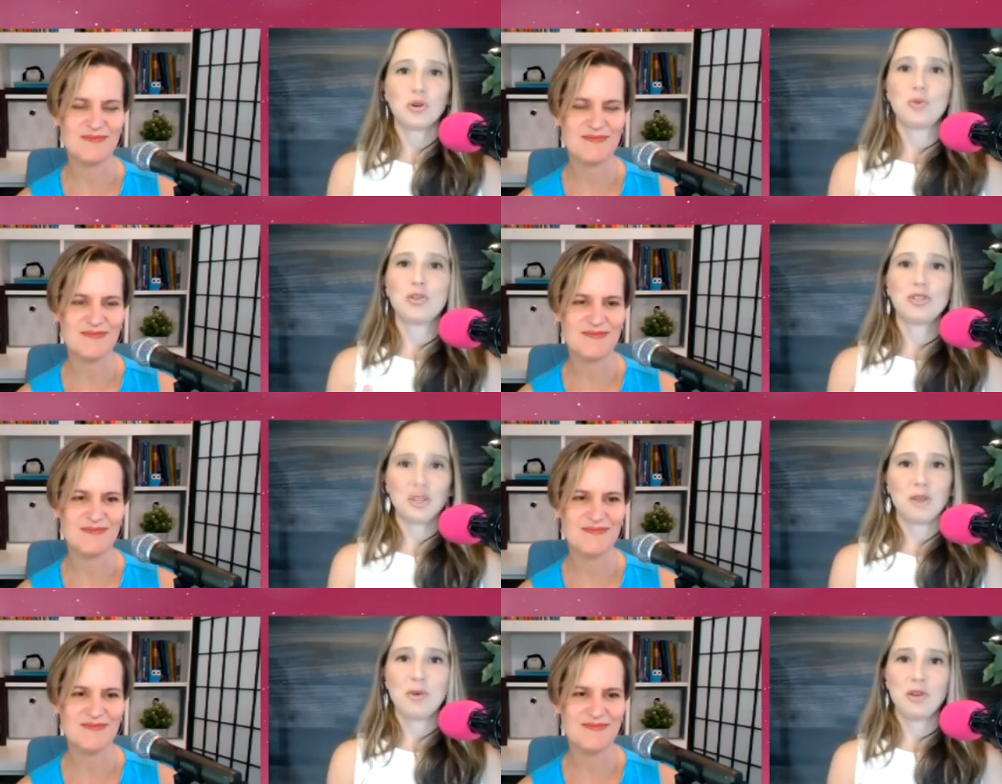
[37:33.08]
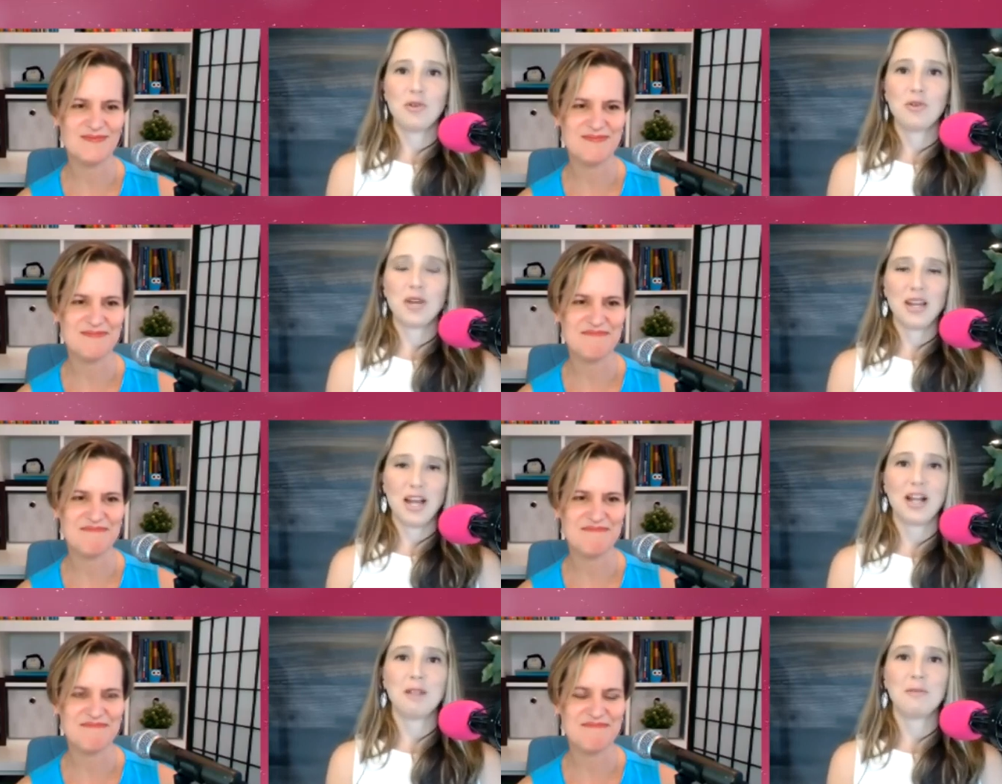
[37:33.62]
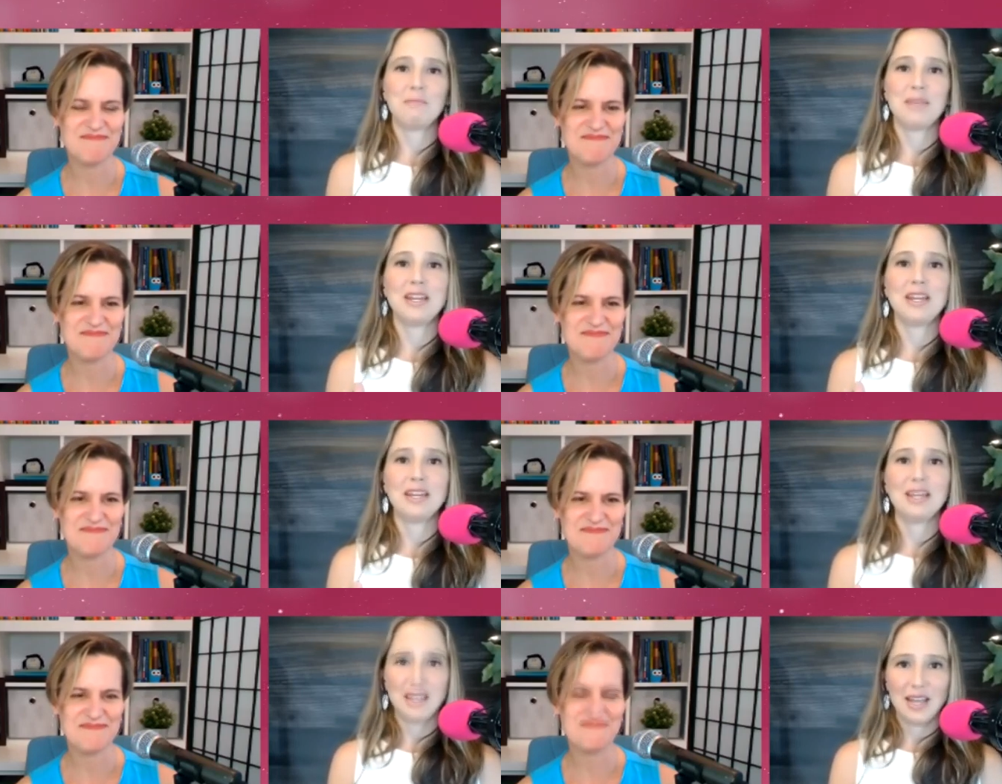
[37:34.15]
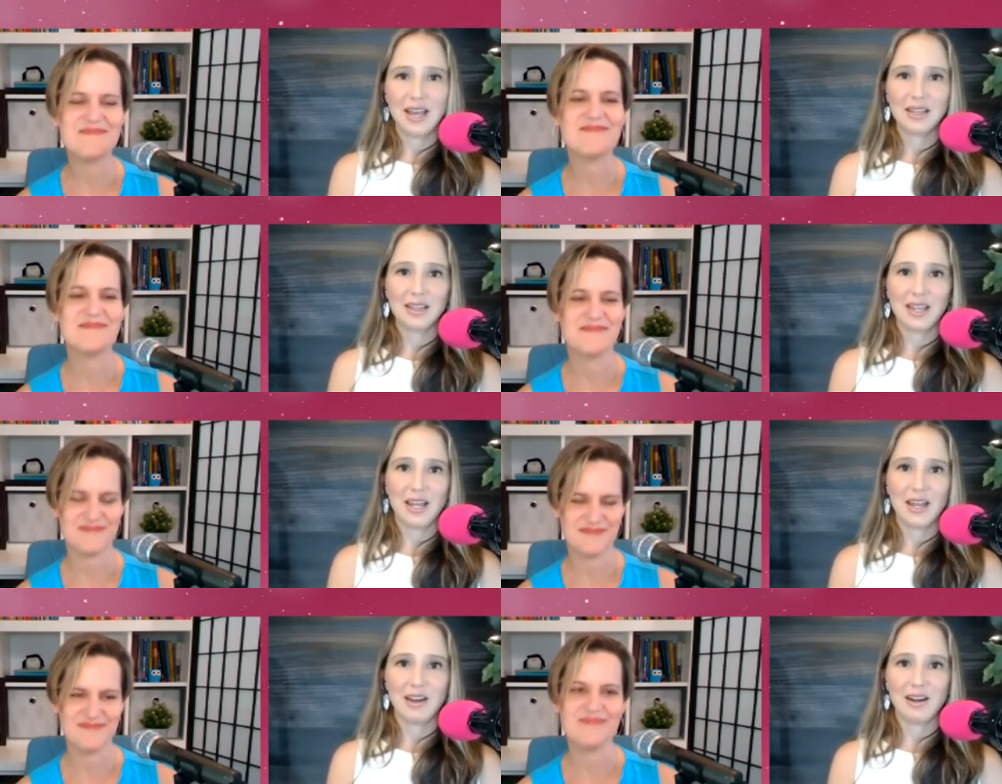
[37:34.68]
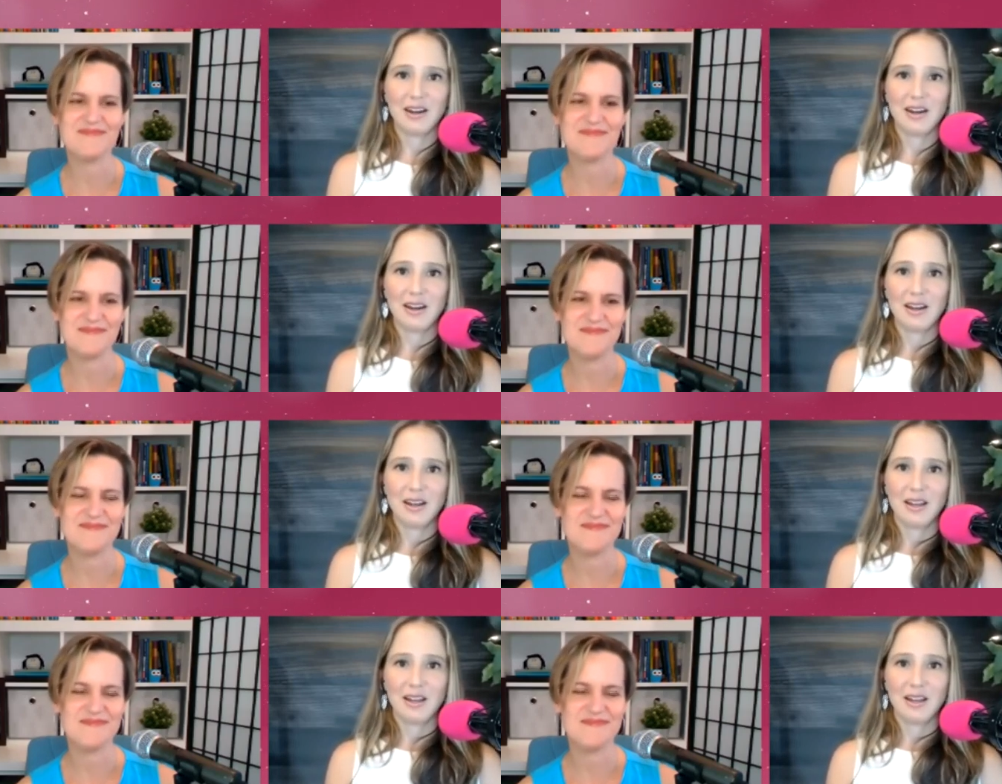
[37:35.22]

Speaker 1: with someone who can help me get there.